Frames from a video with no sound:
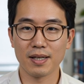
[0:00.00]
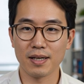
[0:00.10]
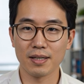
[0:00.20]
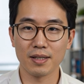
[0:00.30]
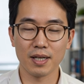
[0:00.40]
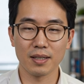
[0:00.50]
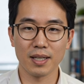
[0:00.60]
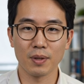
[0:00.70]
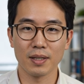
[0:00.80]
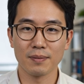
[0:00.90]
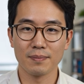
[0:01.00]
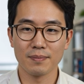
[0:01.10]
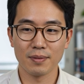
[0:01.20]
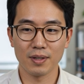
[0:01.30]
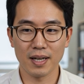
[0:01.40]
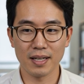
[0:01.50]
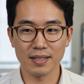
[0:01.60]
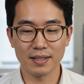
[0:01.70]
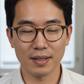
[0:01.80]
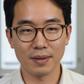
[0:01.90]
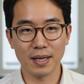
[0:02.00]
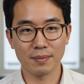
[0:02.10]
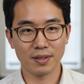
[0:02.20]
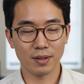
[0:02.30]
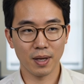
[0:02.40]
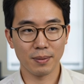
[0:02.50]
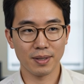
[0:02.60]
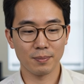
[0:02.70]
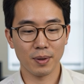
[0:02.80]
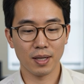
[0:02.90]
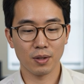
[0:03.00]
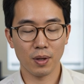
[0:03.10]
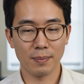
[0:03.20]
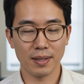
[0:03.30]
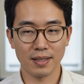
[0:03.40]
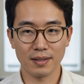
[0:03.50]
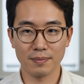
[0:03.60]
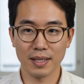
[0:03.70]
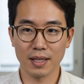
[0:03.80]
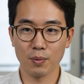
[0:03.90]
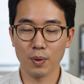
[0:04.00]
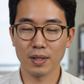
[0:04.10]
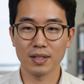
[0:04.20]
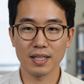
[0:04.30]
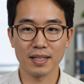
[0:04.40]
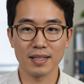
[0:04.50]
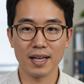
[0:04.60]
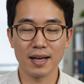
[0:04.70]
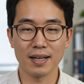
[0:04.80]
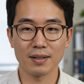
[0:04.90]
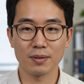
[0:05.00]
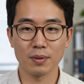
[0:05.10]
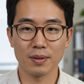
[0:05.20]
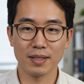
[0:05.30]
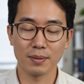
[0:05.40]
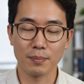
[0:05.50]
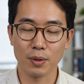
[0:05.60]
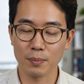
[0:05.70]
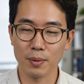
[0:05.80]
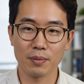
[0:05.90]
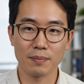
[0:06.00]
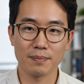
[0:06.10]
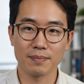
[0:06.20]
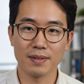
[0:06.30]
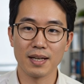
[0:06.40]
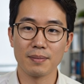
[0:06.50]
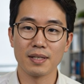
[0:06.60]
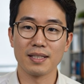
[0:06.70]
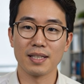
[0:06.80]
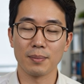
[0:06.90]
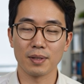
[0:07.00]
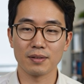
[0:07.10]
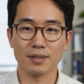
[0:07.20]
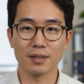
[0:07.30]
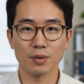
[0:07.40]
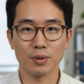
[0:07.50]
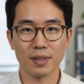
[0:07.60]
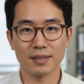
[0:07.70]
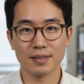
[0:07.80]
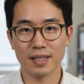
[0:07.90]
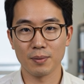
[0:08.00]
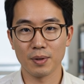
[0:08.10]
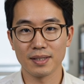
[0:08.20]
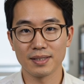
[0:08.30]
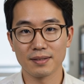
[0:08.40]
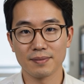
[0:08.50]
In a shared network, geneticists sometimes describe as pleiotropic, meaning one gene influences multiple, seemingly separate physical traits at once.